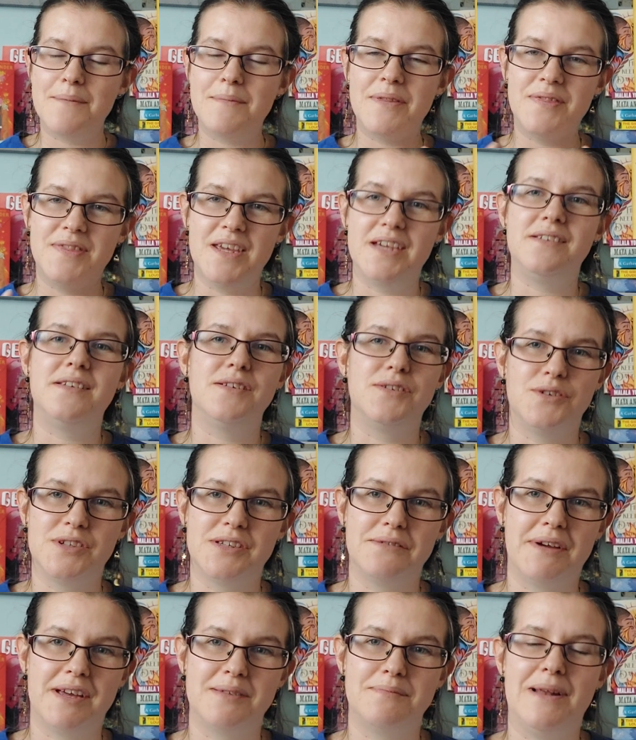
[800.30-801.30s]
This is
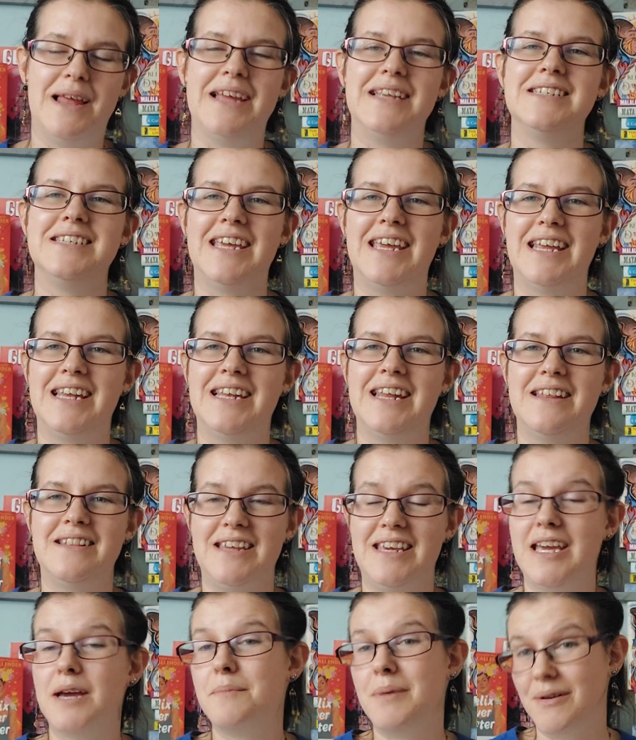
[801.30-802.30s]
also explained in
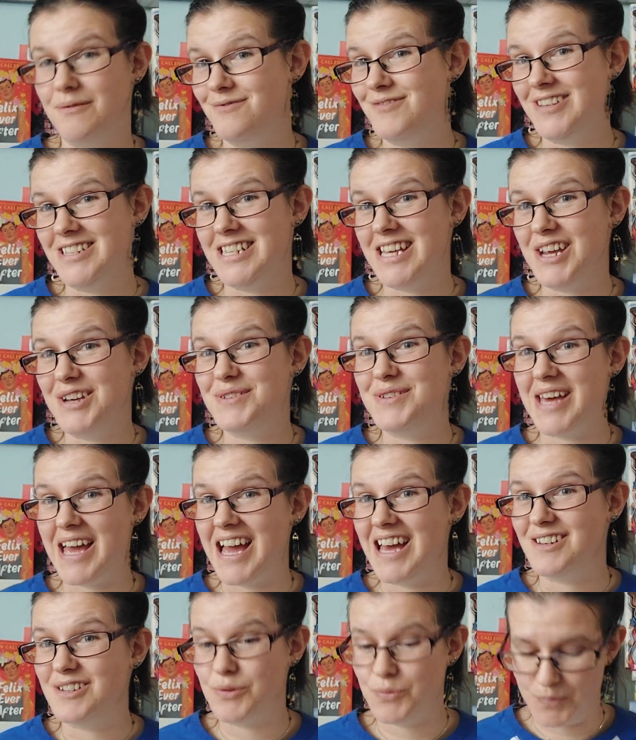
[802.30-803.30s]
the above videos
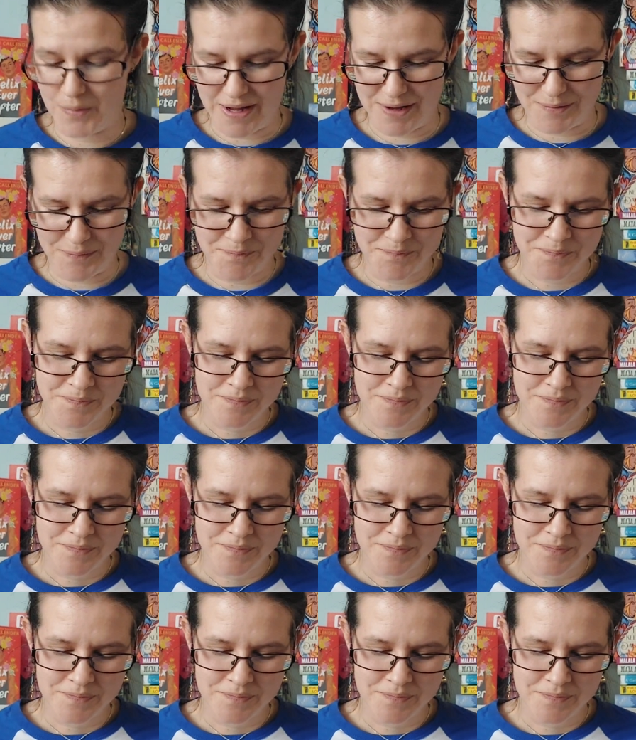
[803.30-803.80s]
as well.